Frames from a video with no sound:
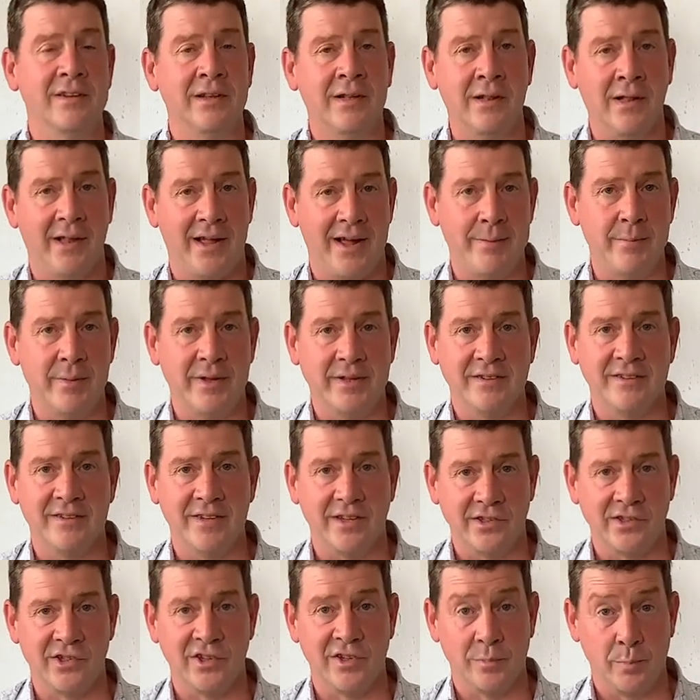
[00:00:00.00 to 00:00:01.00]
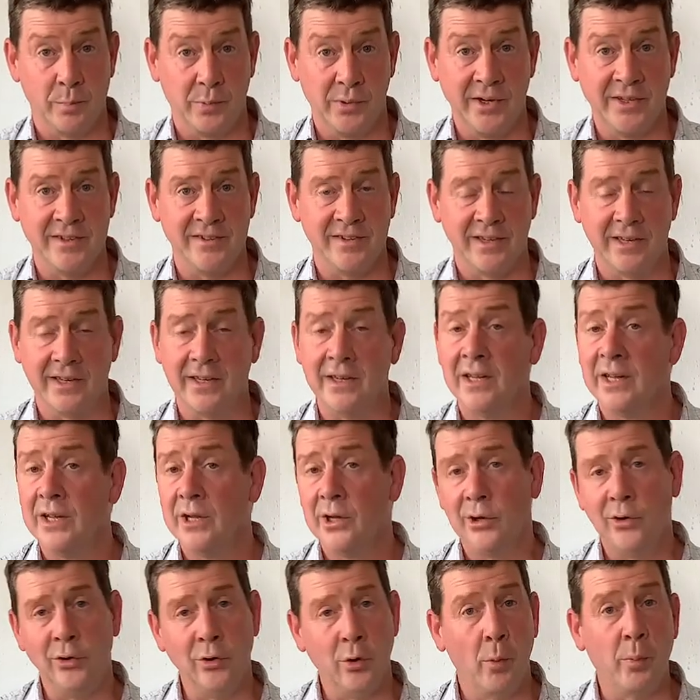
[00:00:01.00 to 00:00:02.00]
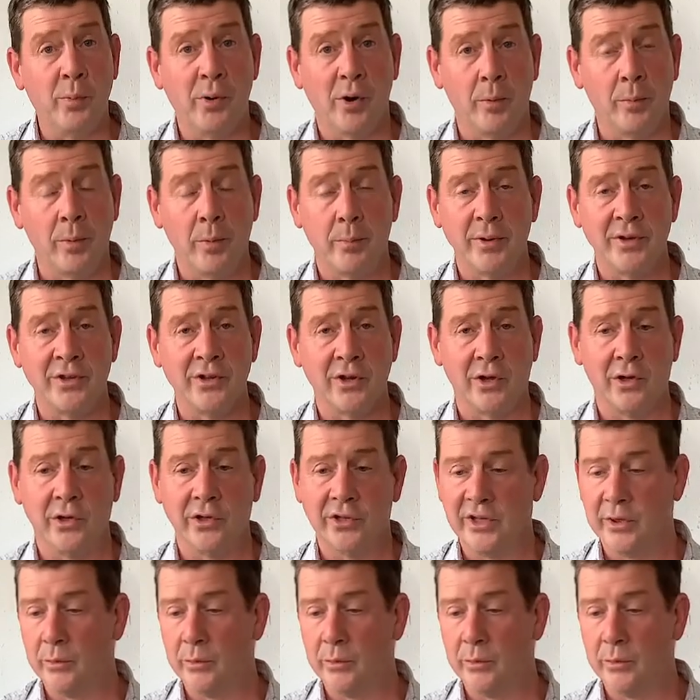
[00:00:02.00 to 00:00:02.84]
climate such as Britain, no problem at all.